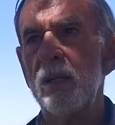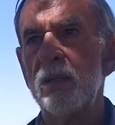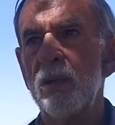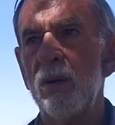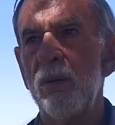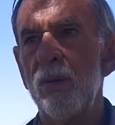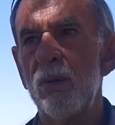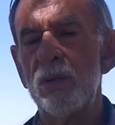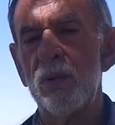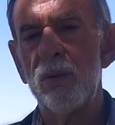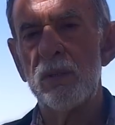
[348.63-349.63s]
So
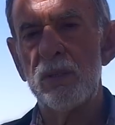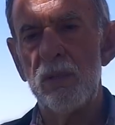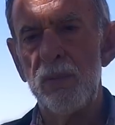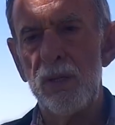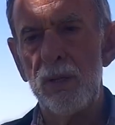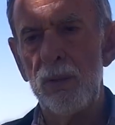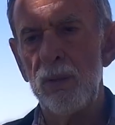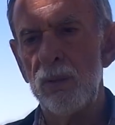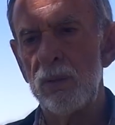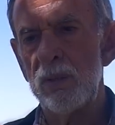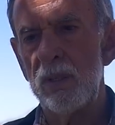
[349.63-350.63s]
those are the ones that are being
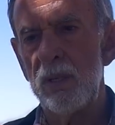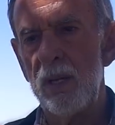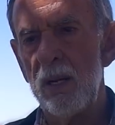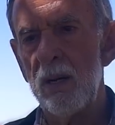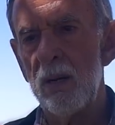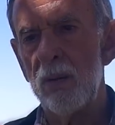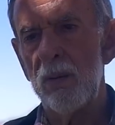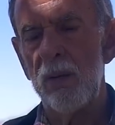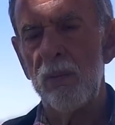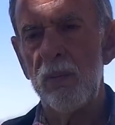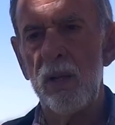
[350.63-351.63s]
used now.
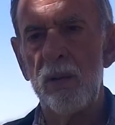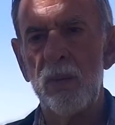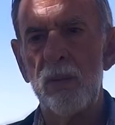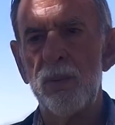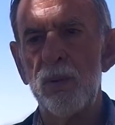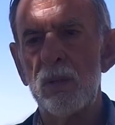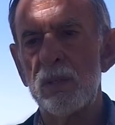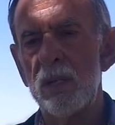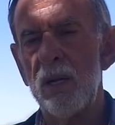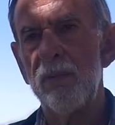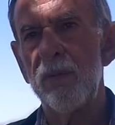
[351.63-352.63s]
And in my
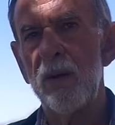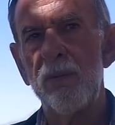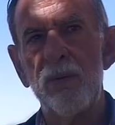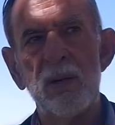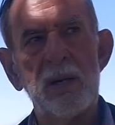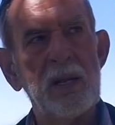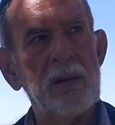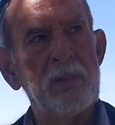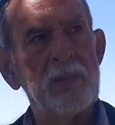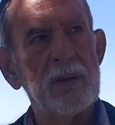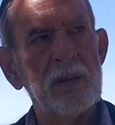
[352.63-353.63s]
books, I've written
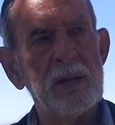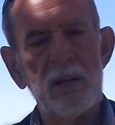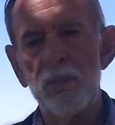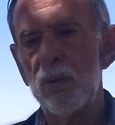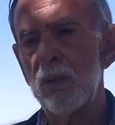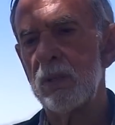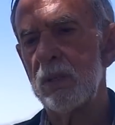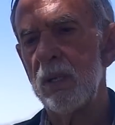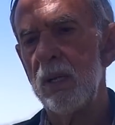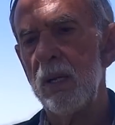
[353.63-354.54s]
eight books.